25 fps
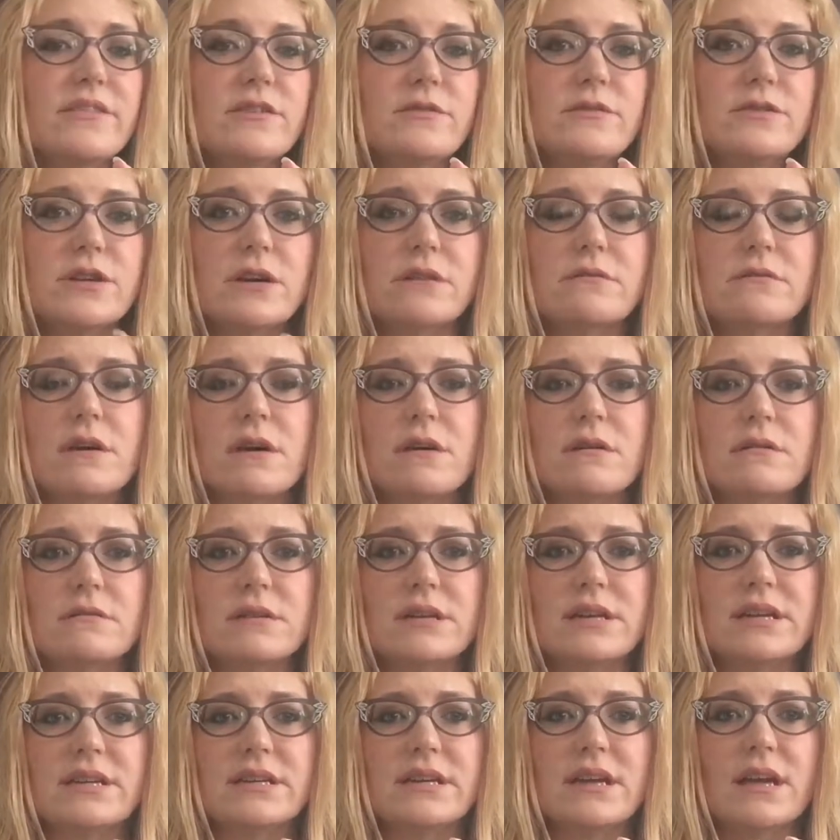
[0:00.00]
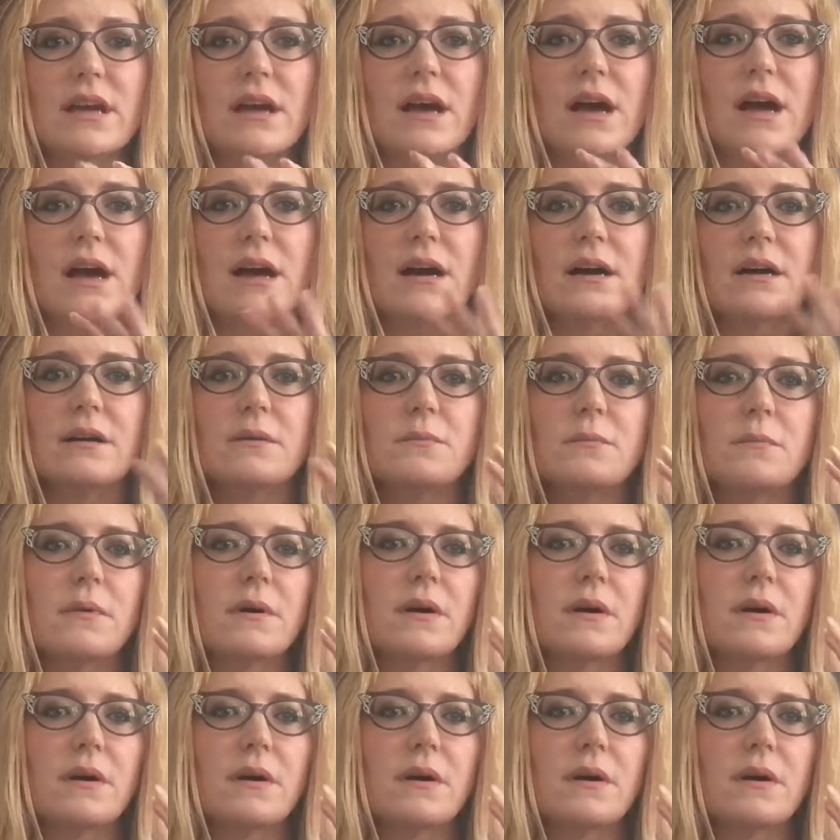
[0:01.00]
you don't own it, uh,